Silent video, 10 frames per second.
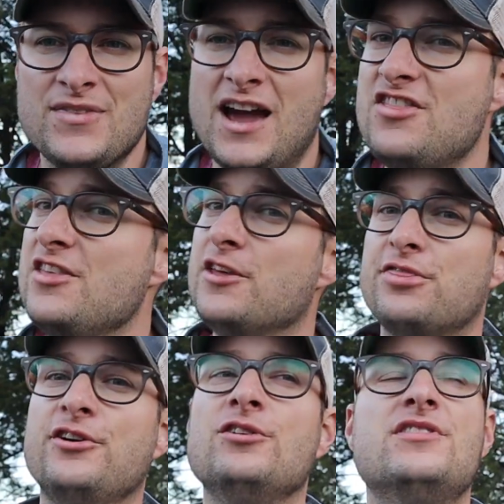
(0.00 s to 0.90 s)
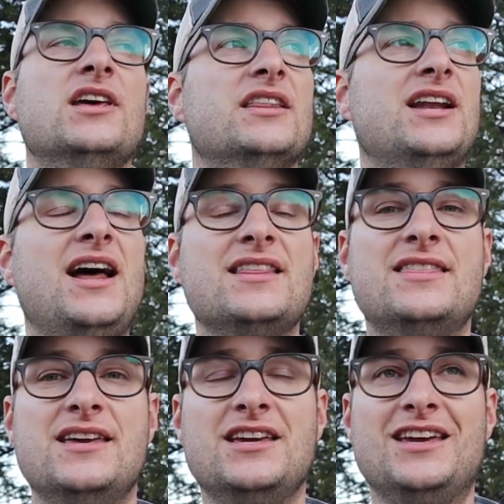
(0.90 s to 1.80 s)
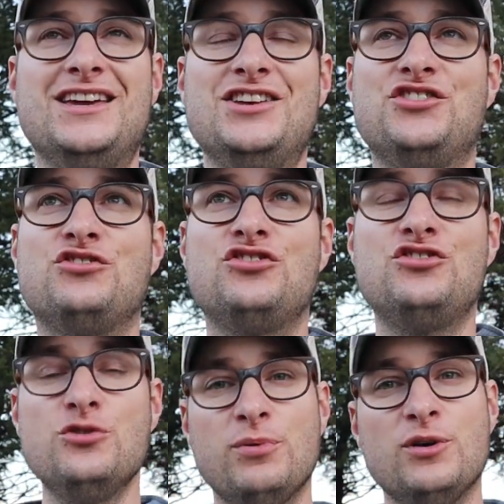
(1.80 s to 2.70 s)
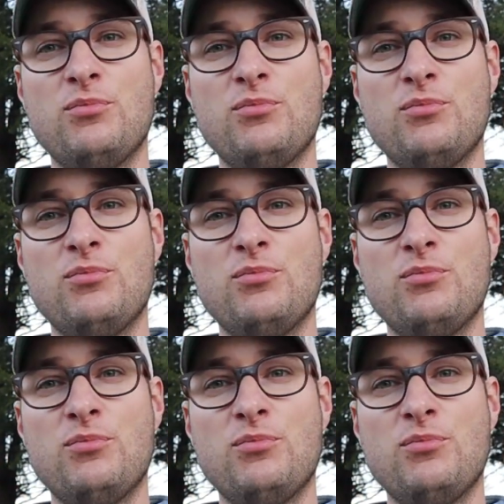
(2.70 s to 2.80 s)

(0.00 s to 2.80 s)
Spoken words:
And then the third thing that I think is super